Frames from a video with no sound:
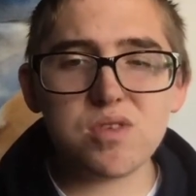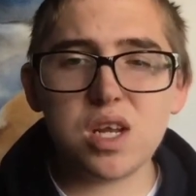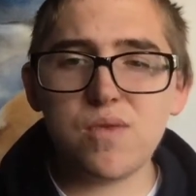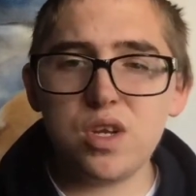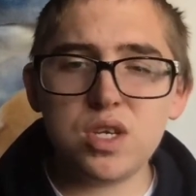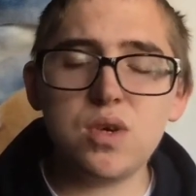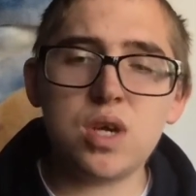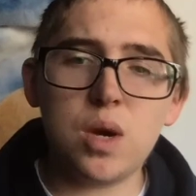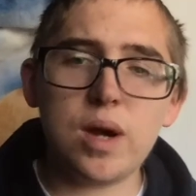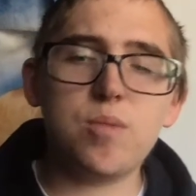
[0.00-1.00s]
And if you do
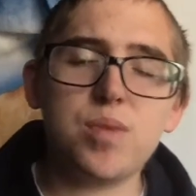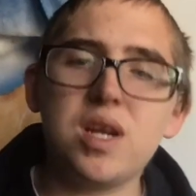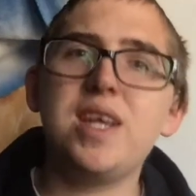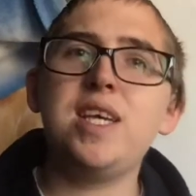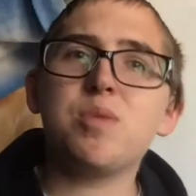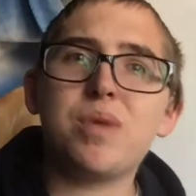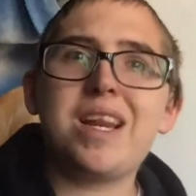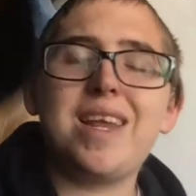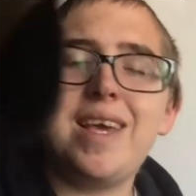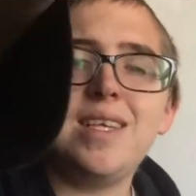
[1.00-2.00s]
go out, please,
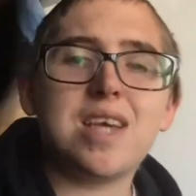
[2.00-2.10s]
please,